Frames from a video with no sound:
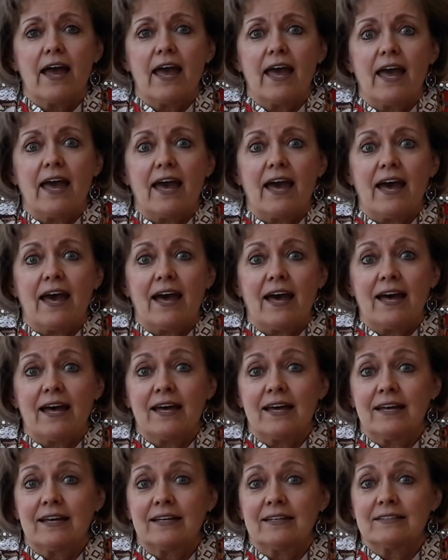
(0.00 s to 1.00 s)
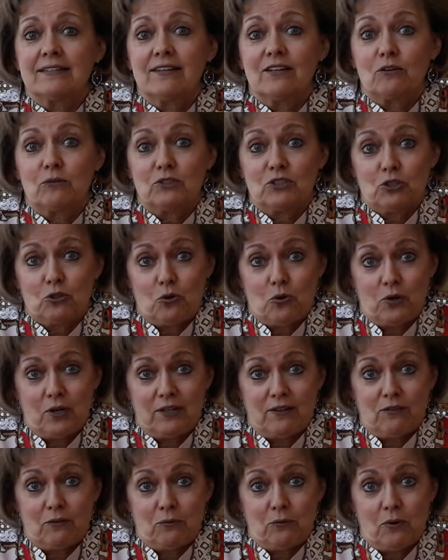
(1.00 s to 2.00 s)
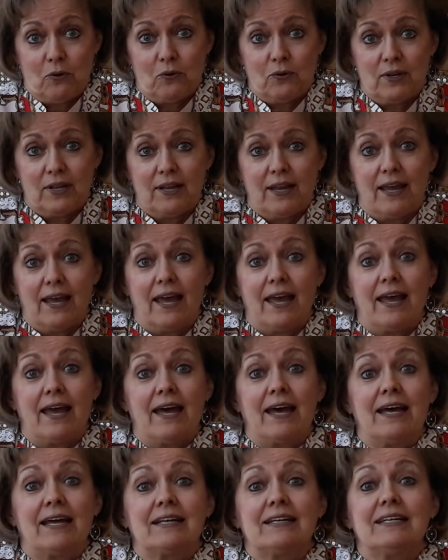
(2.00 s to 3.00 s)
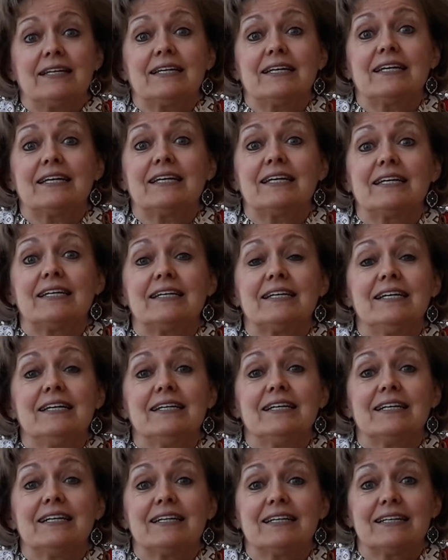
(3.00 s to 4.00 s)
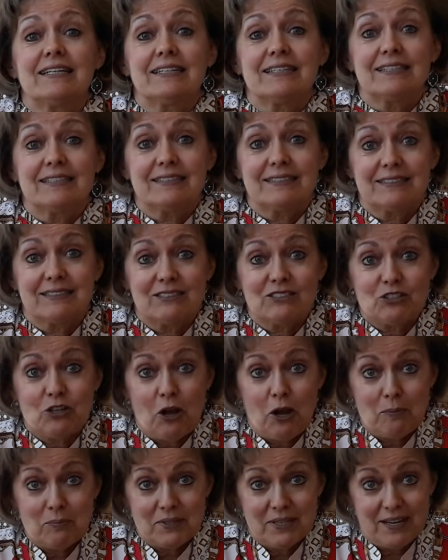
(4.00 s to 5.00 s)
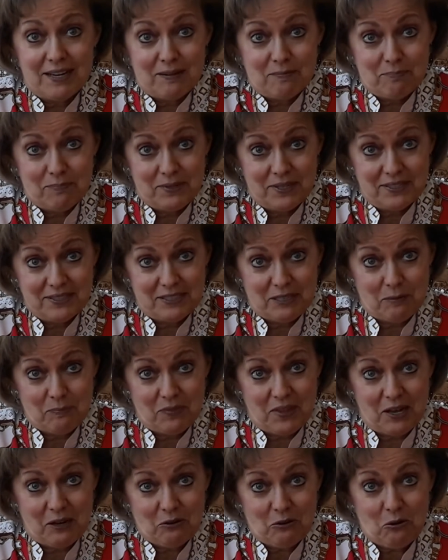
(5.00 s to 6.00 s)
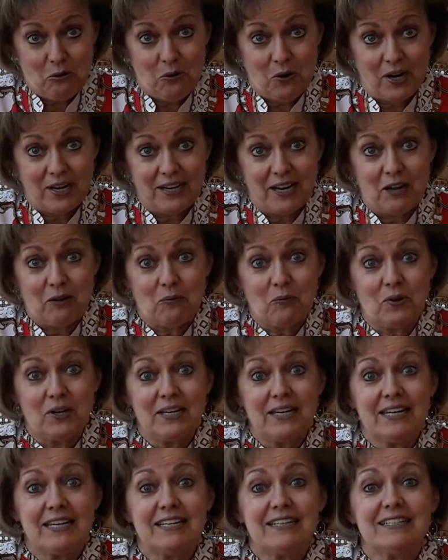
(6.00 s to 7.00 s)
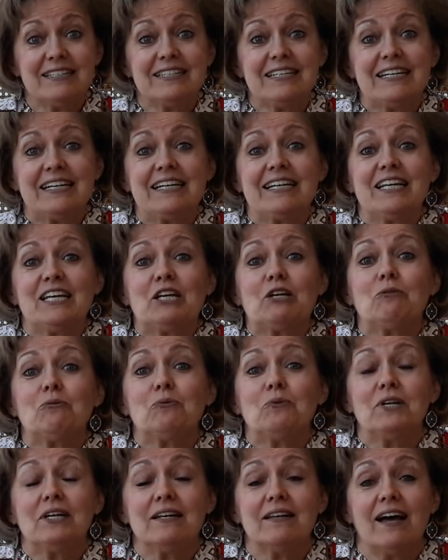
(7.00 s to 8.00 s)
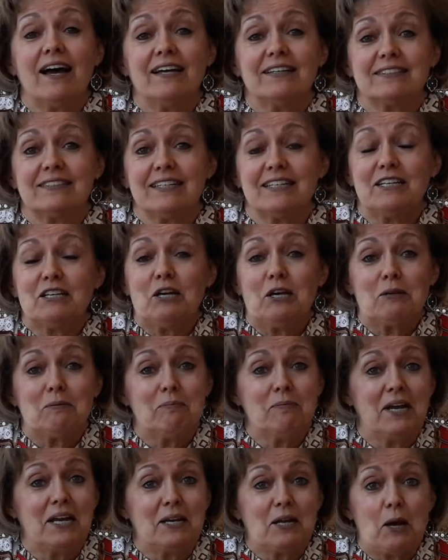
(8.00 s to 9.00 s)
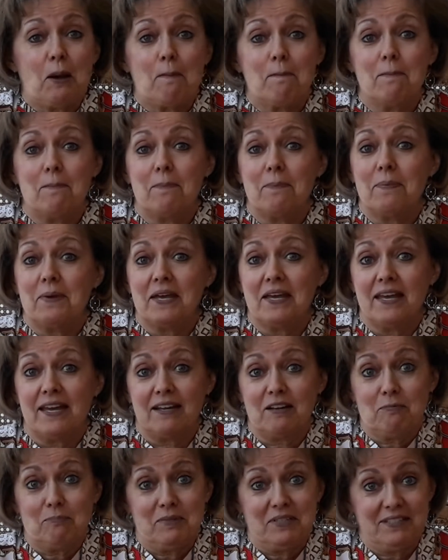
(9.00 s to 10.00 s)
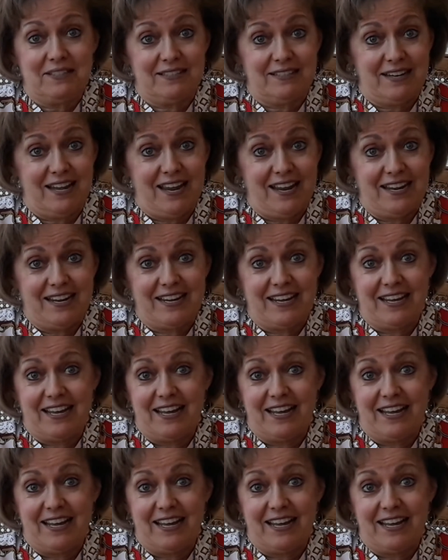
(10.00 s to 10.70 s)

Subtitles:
and there was a coin in the road, and he stopped and picked up that coin, and when he did, he realized he had made a big mistake.